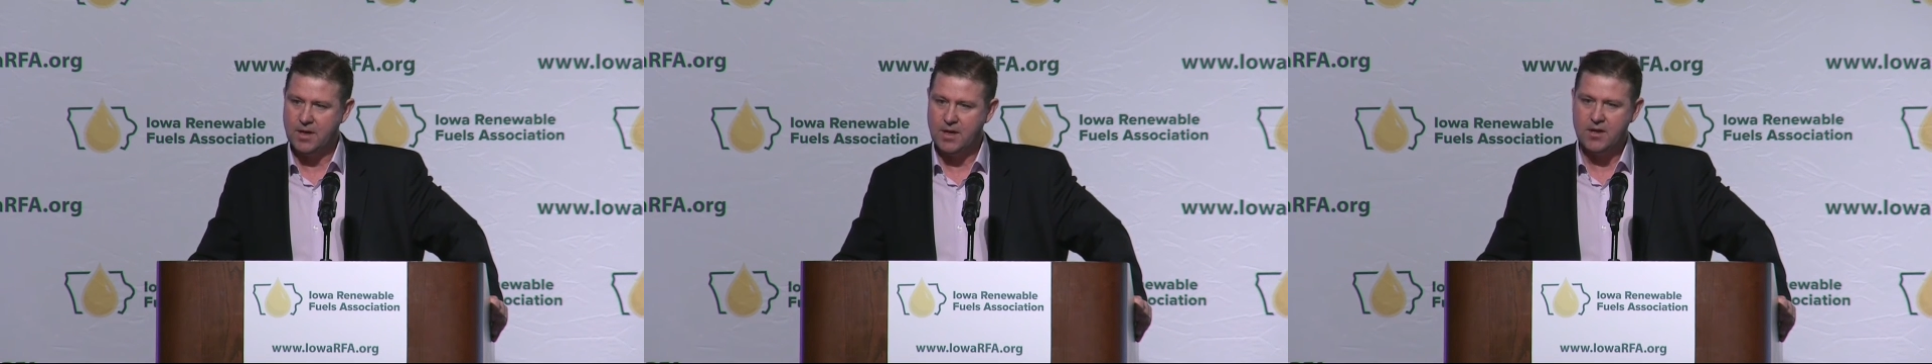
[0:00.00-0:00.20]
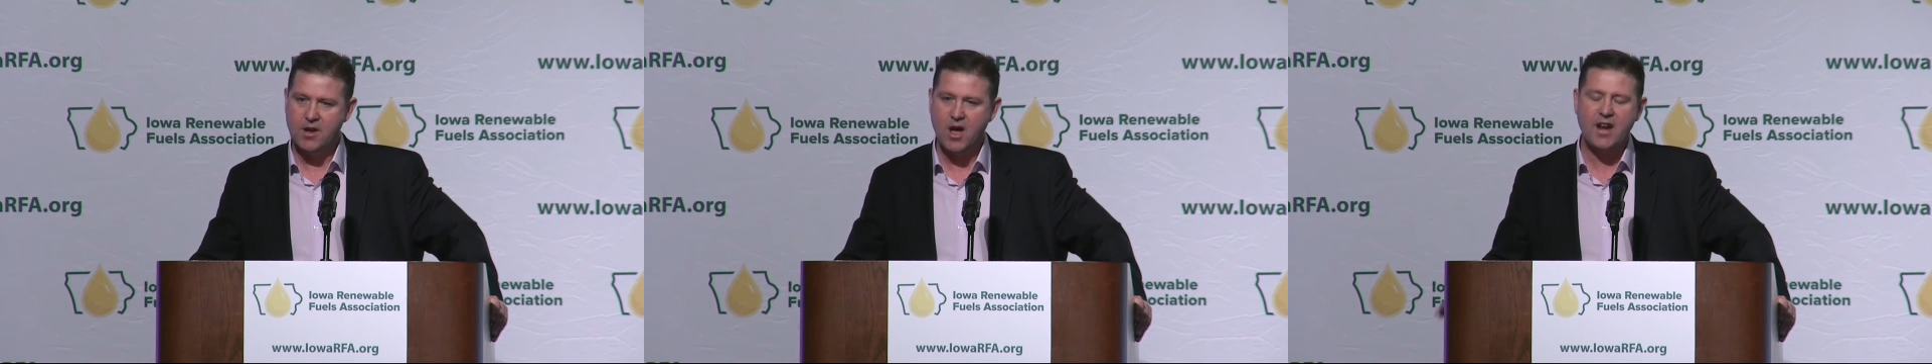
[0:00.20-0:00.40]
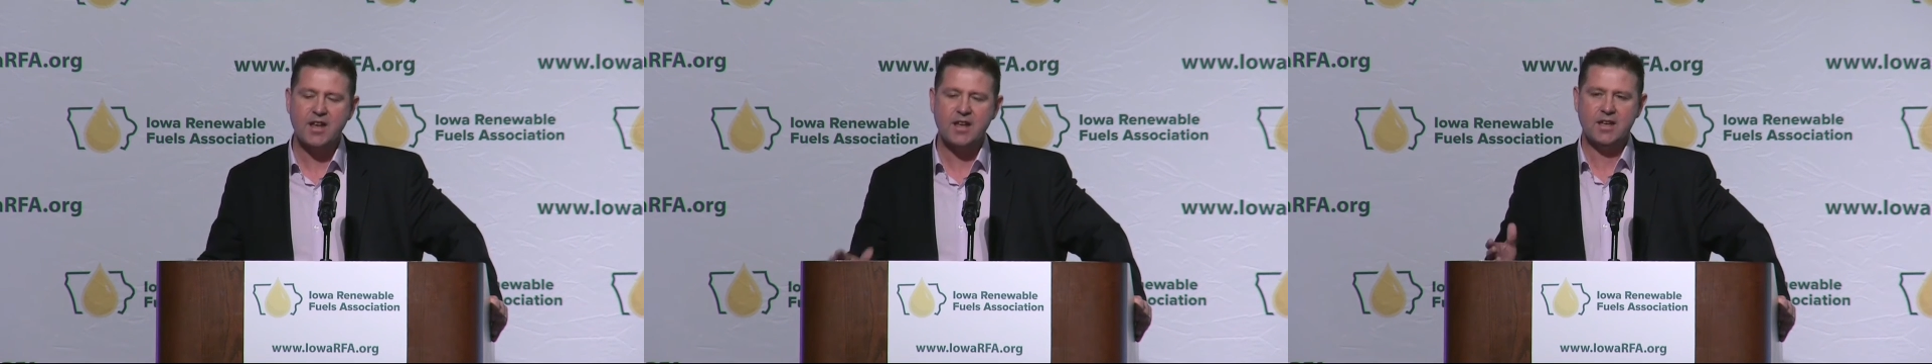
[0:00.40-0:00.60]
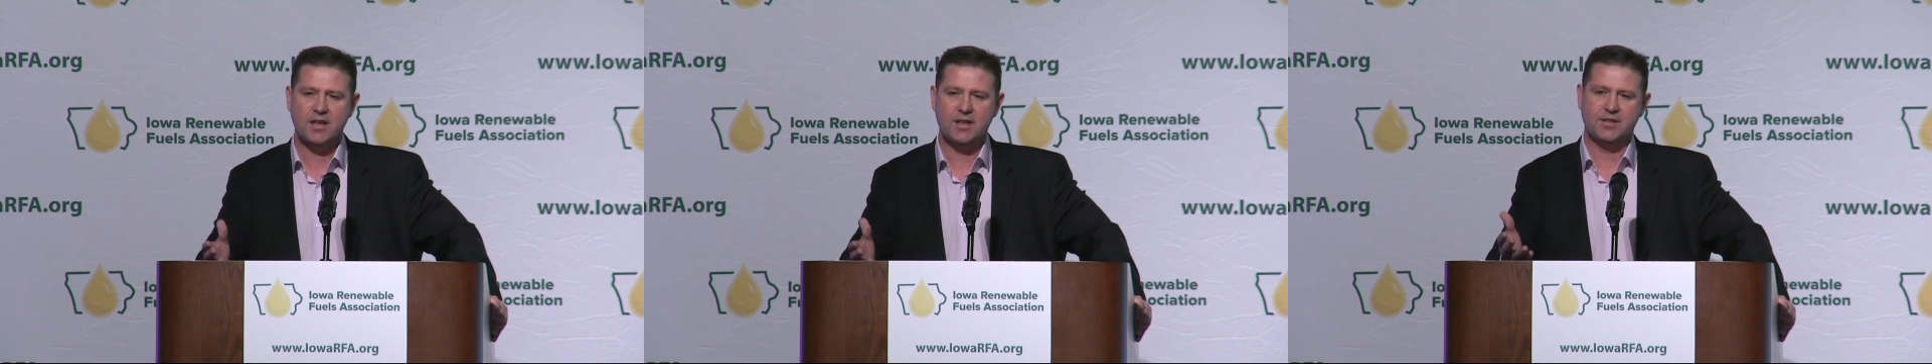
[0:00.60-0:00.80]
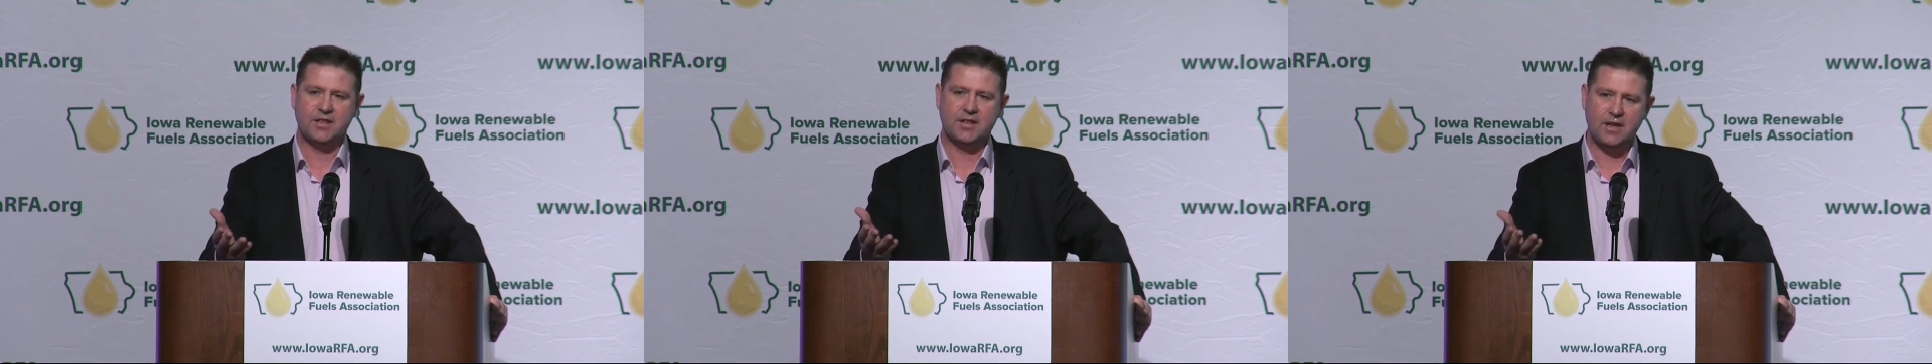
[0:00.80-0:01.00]
Nothing
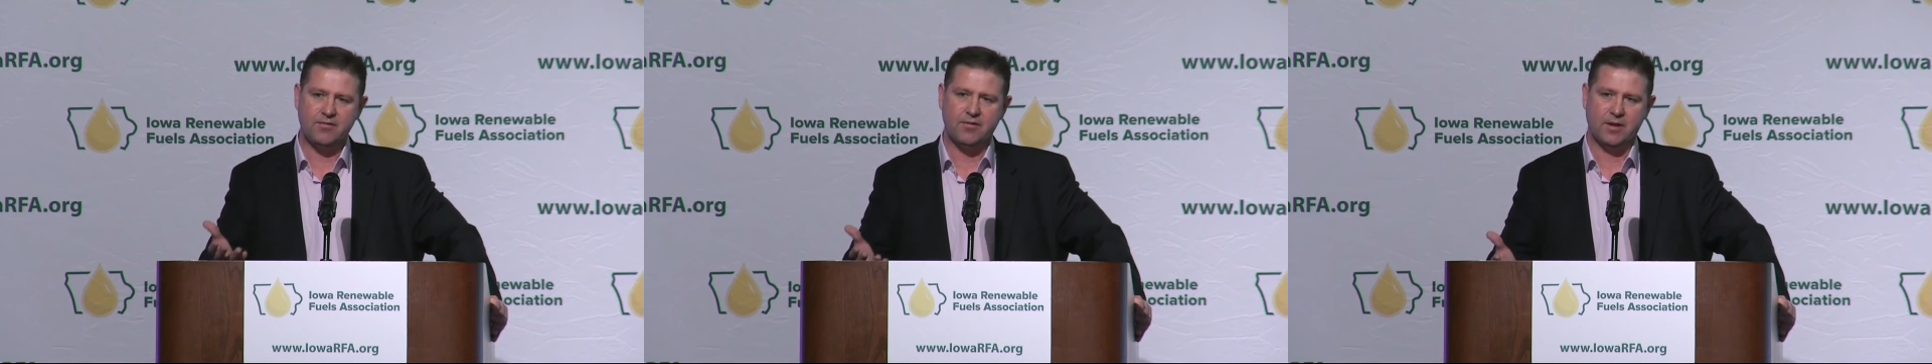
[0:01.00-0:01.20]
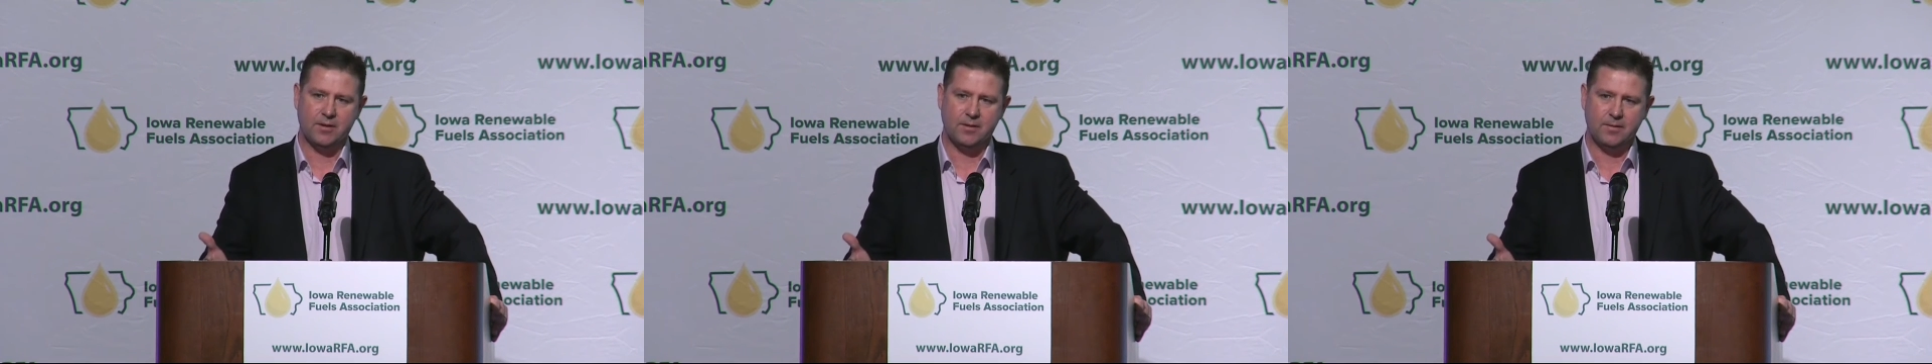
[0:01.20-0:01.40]
is a given.